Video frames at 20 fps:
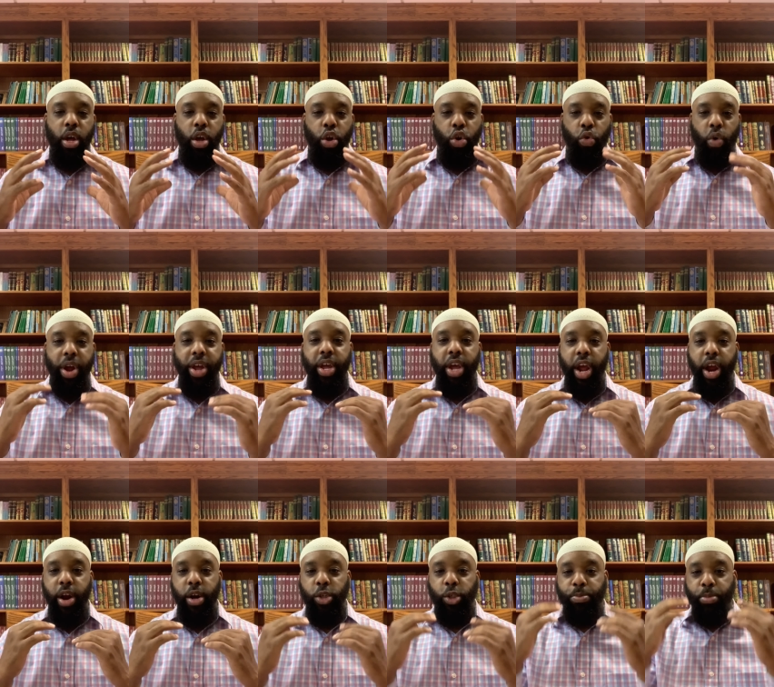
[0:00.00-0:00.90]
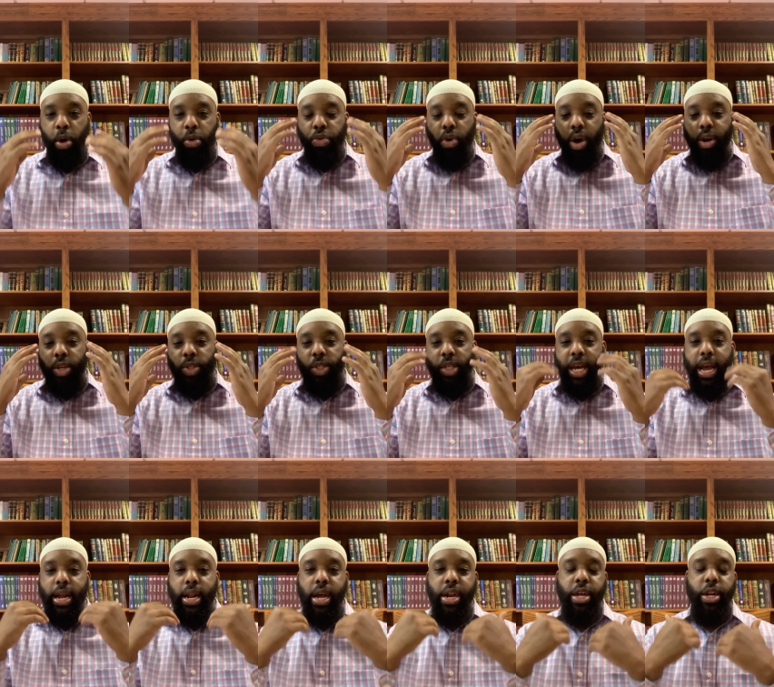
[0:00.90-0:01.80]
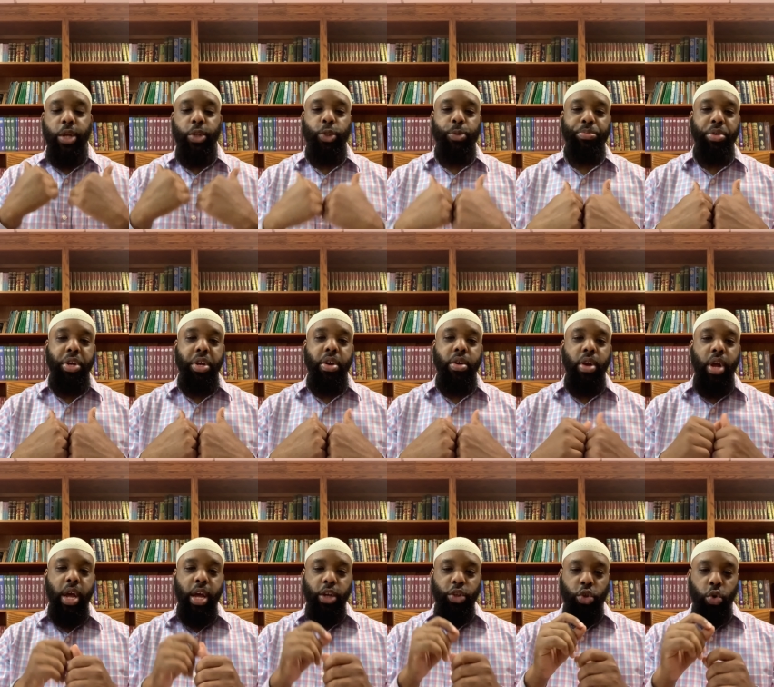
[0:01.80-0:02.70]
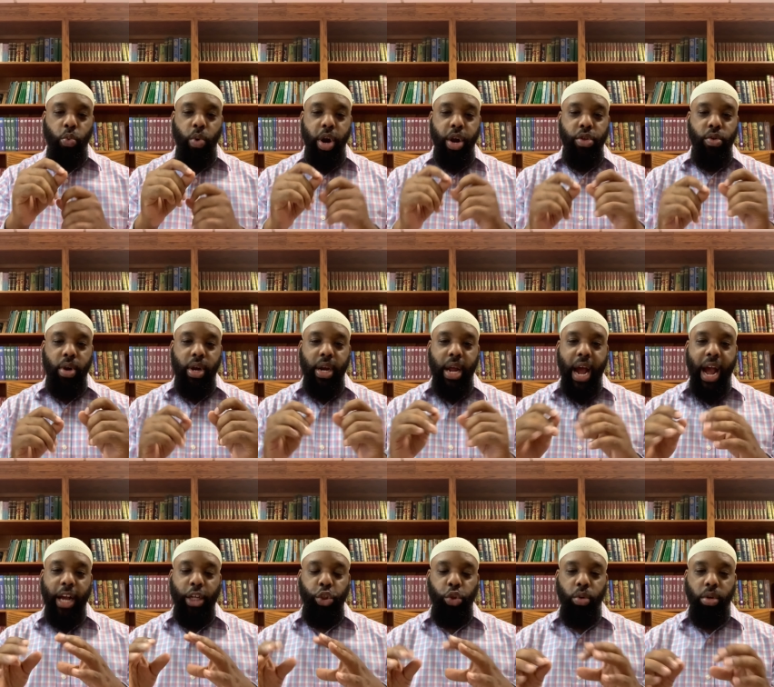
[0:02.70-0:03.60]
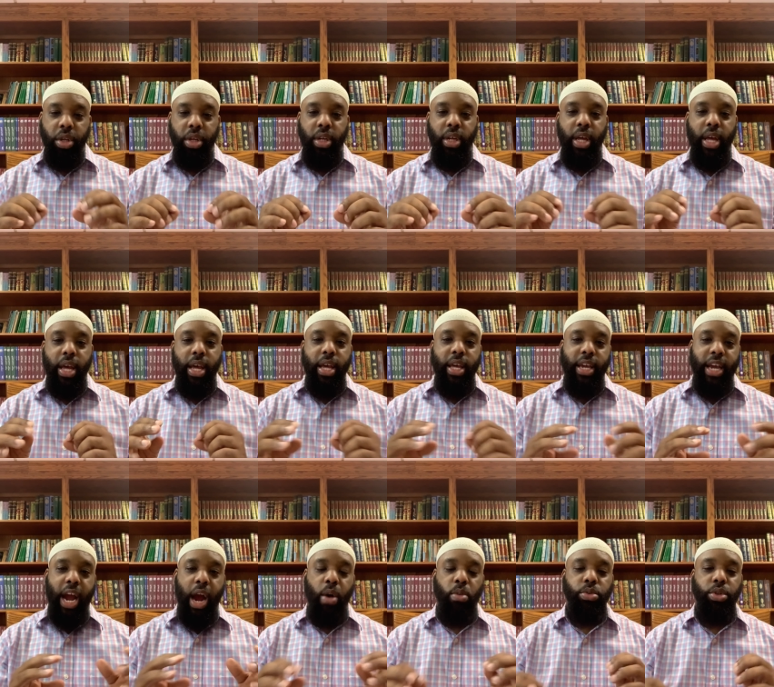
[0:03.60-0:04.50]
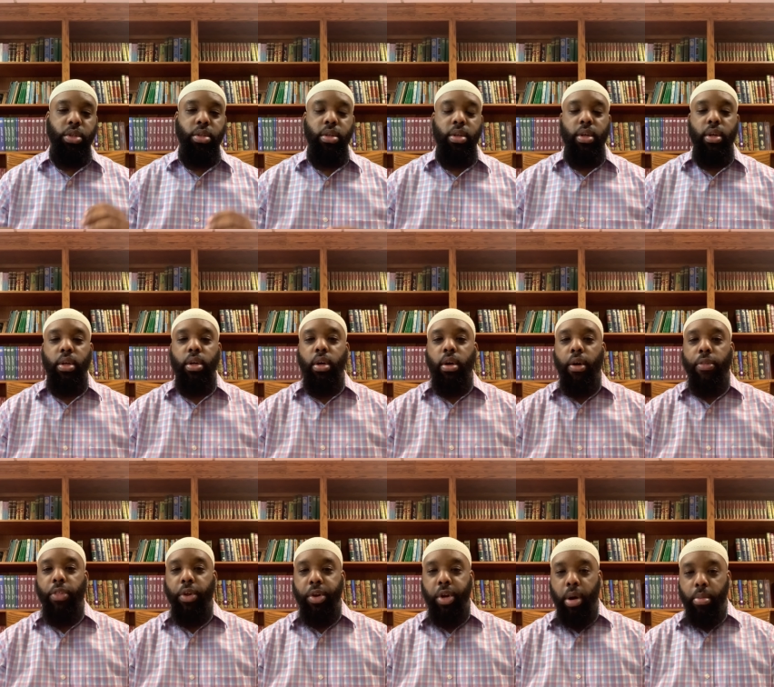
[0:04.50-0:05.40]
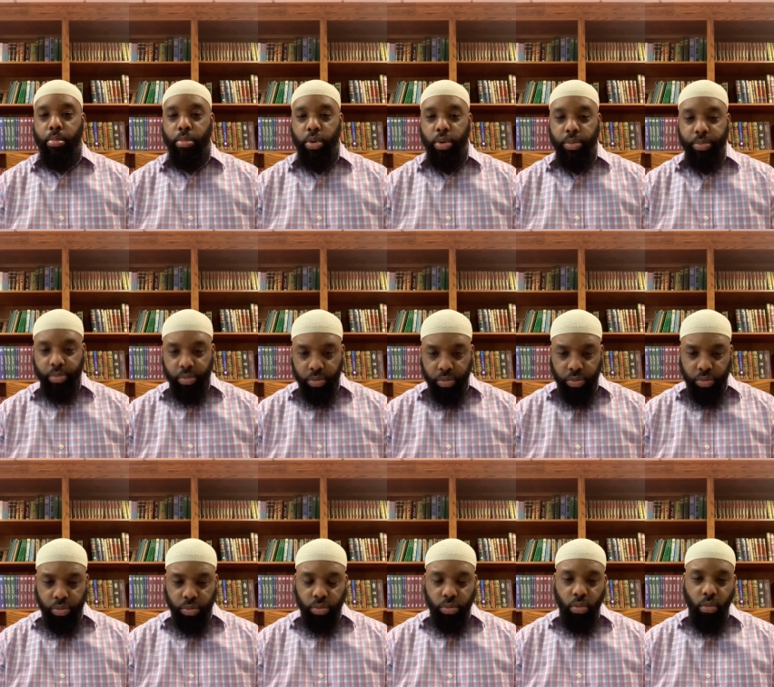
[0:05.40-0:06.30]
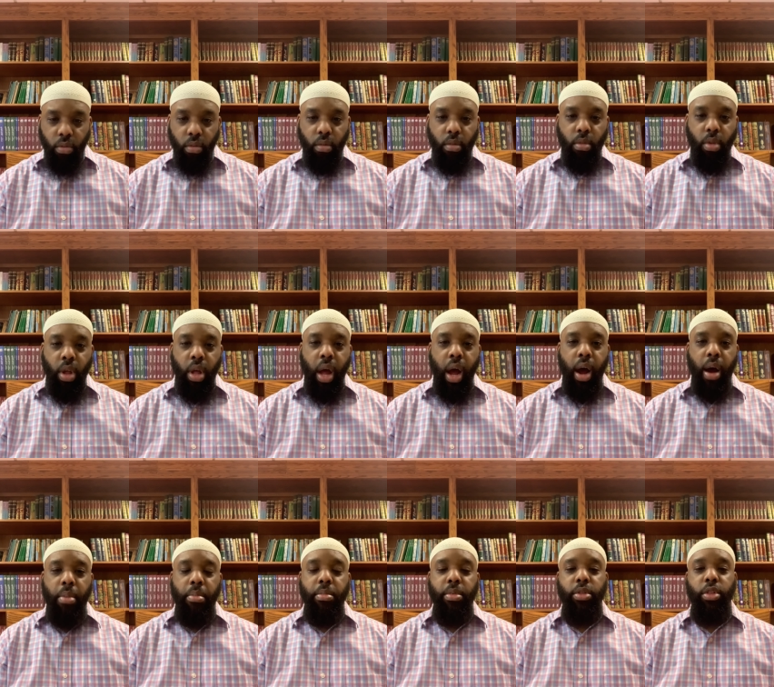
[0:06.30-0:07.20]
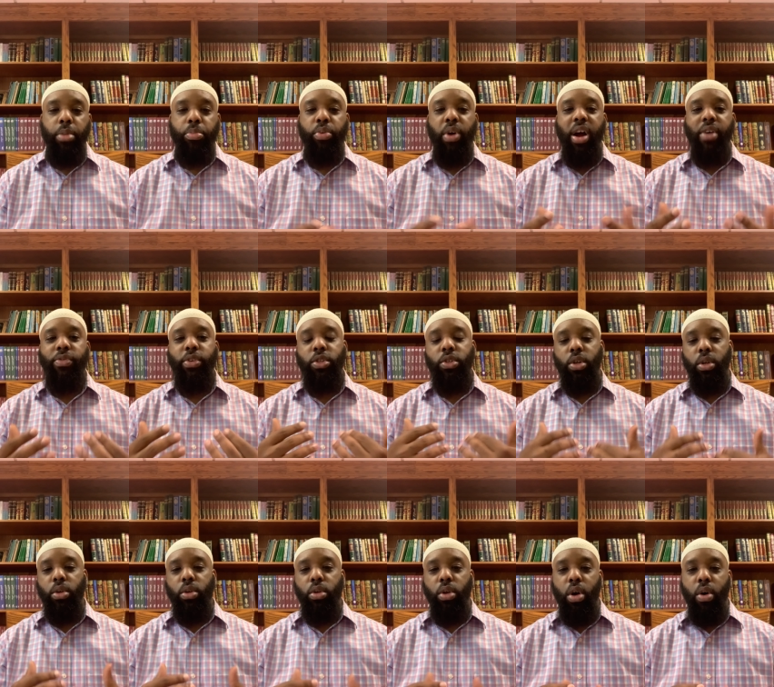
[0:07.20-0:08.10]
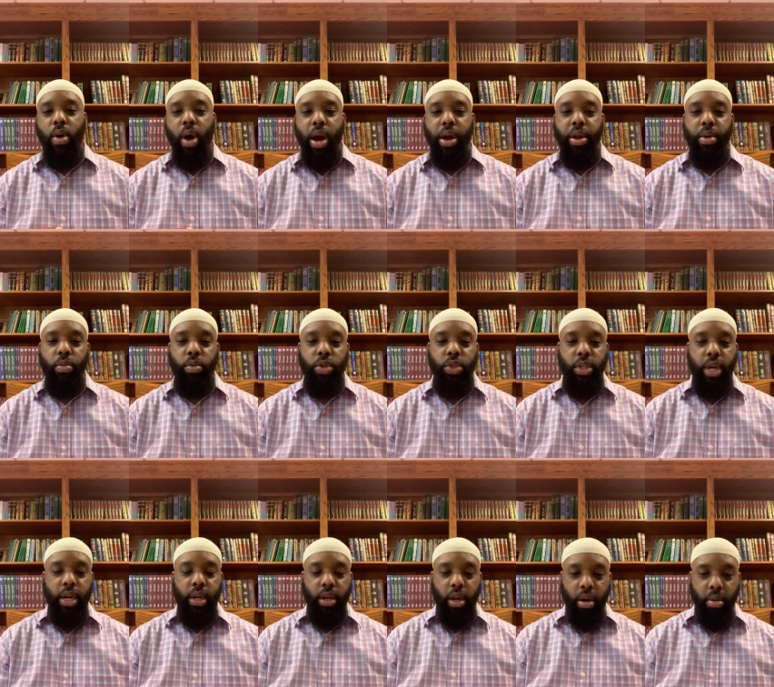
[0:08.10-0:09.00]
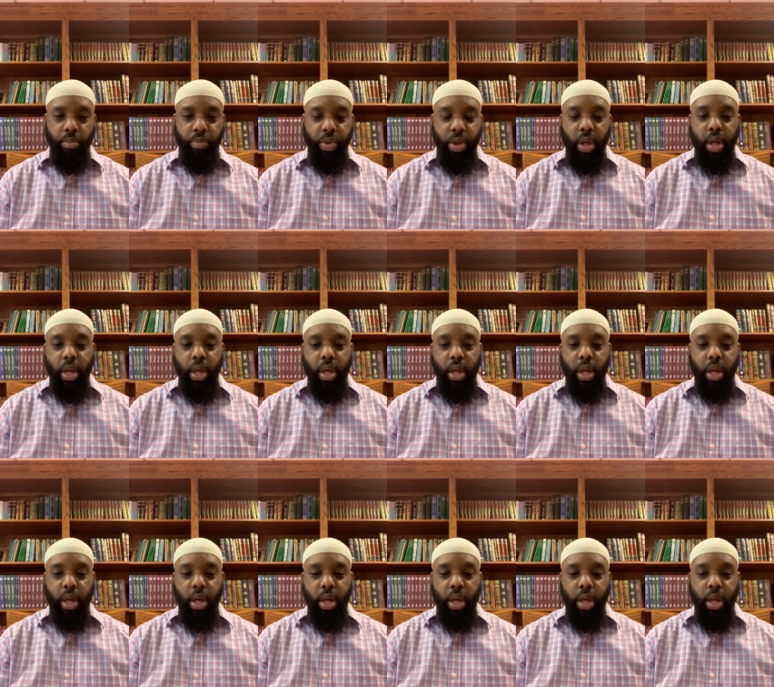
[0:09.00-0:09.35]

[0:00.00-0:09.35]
gray hairs, both on his head and in his beard, to where you could actually count the number. Um, the Prophet sallallahu alaihi wasallam